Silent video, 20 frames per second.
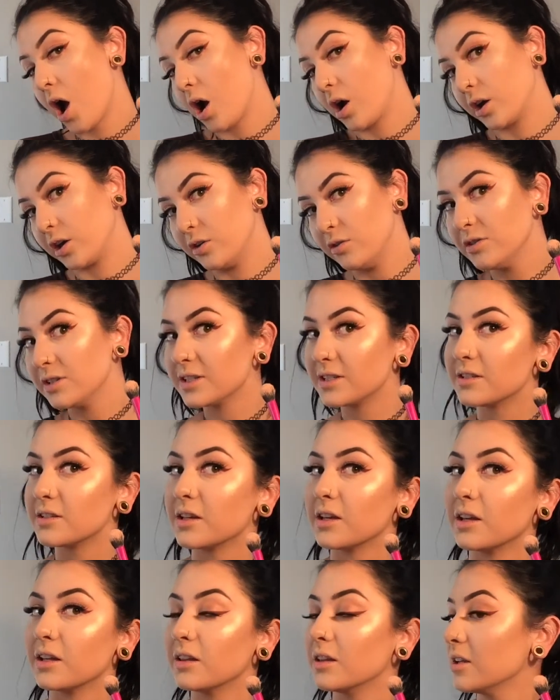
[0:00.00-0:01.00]
Are you
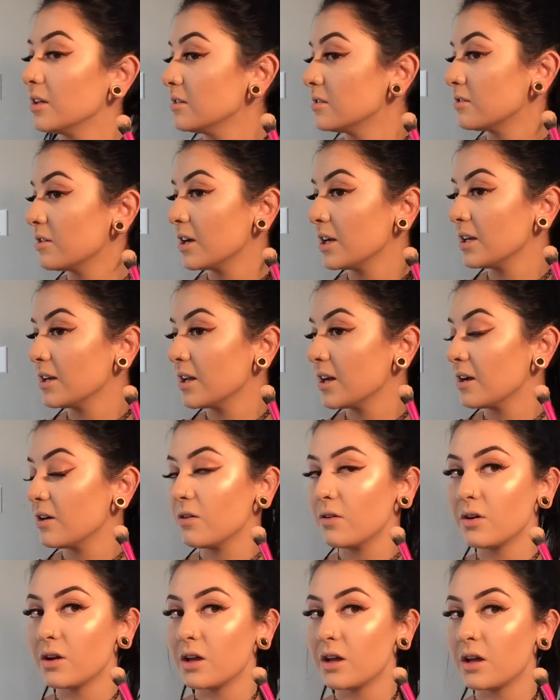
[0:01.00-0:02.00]
seeing this right
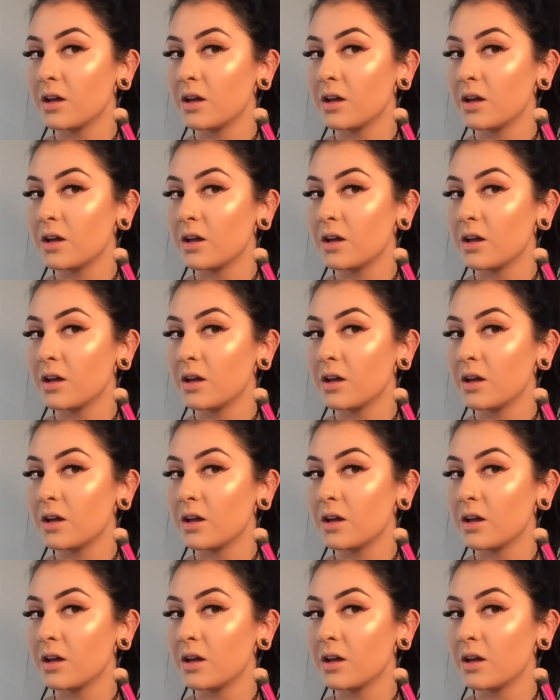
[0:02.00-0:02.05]
now?